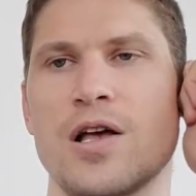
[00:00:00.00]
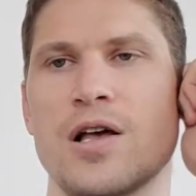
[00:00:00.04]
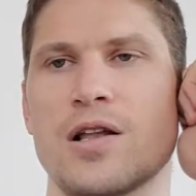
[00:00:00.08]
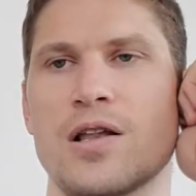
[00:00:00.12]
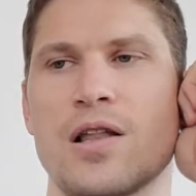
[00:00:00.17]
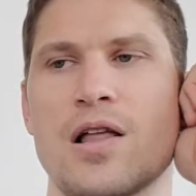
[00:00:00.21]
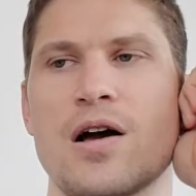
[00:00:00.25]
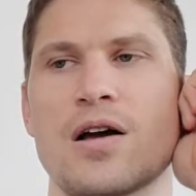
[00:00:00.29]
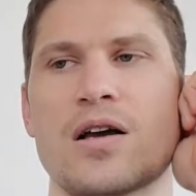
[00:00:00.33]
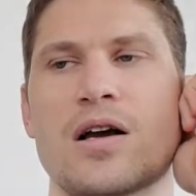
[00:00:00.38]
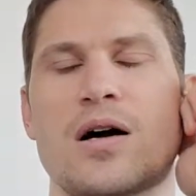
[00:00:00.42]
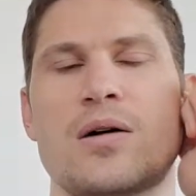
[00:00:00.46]

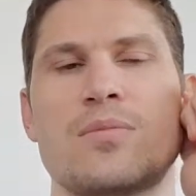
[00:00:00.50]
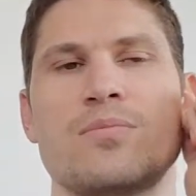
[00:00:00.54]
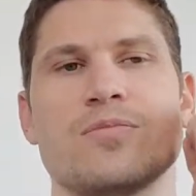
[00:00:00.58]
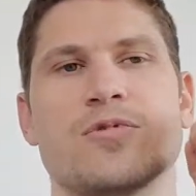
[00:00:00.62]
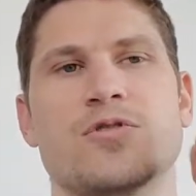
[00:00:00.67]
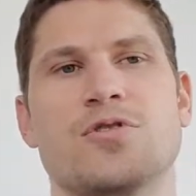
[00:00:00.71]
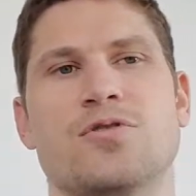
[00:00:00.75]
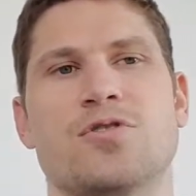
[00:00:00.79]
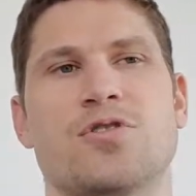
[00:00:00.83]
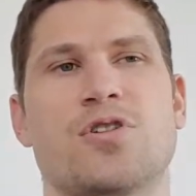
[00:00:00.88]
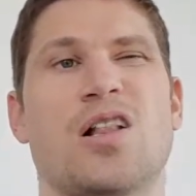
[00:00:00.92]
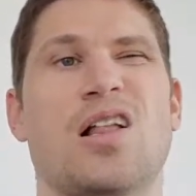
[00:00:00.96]
like
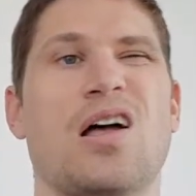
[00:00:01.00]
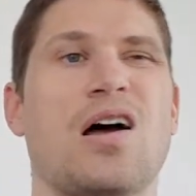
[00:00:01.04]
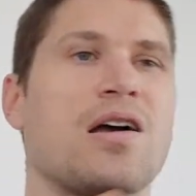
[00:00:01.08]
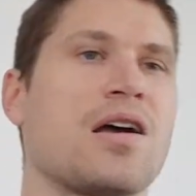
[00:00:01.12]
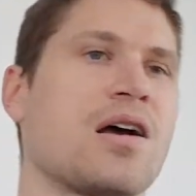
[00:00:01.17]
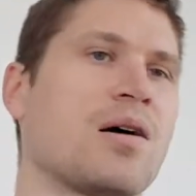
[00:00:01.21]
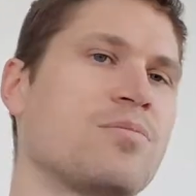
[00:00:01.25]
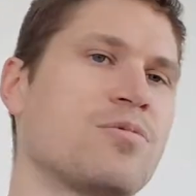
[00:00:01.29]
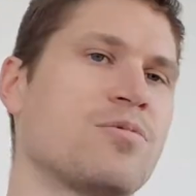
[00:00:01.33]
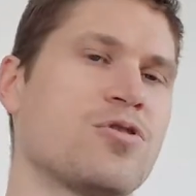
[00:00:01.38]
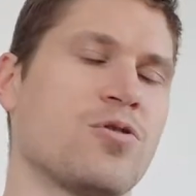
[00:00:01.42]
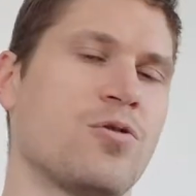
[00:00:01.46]
I'm
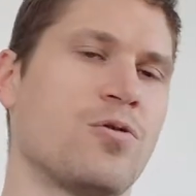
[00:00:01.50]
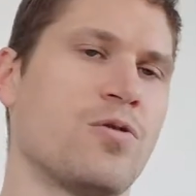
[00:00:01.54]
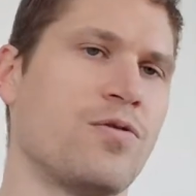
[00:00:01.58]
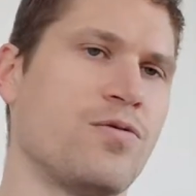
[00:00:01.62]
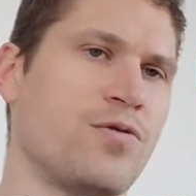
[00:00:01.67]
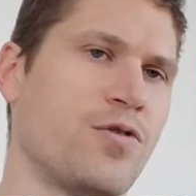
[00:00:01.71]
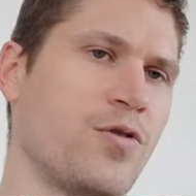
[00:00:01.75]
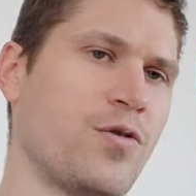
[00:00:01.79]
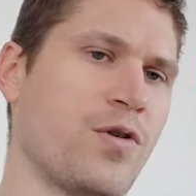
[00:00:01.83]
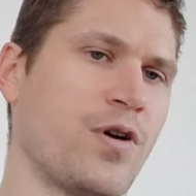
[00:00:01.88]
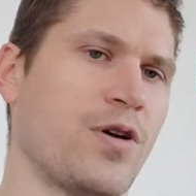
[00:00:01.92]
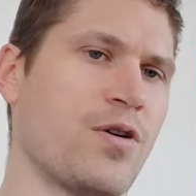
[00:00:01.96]
sort
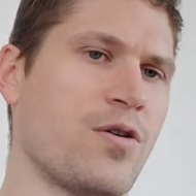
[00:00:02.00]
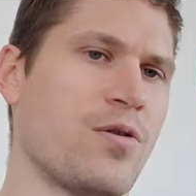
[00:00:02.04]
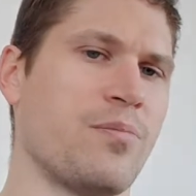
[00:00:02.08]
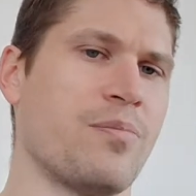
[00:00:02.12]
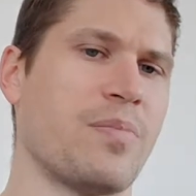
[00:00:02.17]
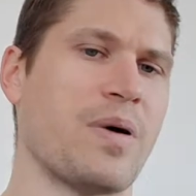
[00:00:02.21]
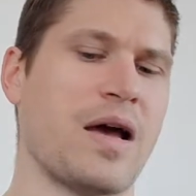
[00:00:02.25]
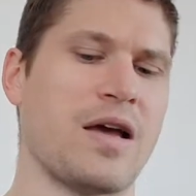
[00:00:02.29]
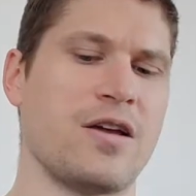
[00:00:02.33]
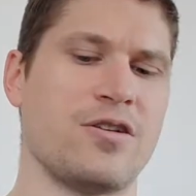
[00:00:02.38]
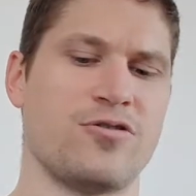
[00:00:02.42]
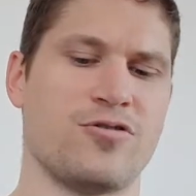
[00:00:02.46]
of doing on
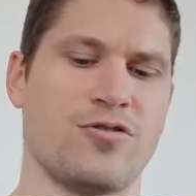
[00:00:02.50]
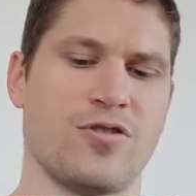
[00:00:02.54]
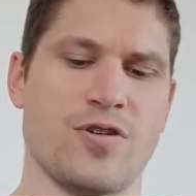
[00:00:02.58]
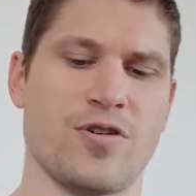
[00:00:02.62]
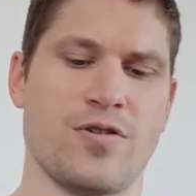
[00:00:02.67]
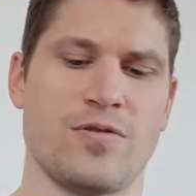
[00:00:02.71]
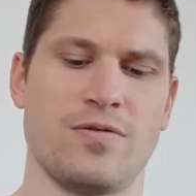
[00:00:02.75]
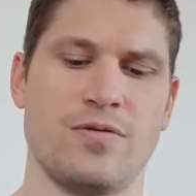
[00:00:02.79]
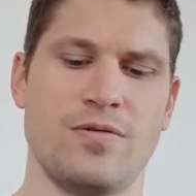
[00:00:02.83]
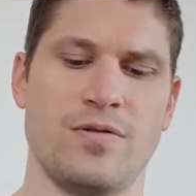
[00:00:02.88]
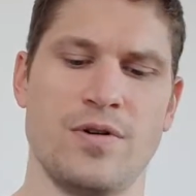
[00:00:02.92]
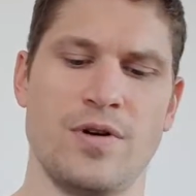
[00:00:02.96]

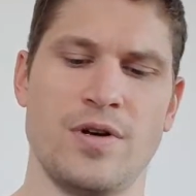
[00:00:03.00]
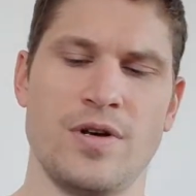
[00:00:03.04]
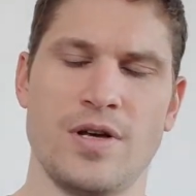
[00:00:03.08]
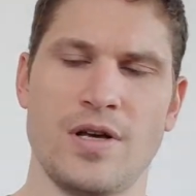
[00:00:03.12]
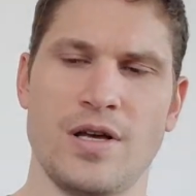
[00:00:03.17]
Patreon.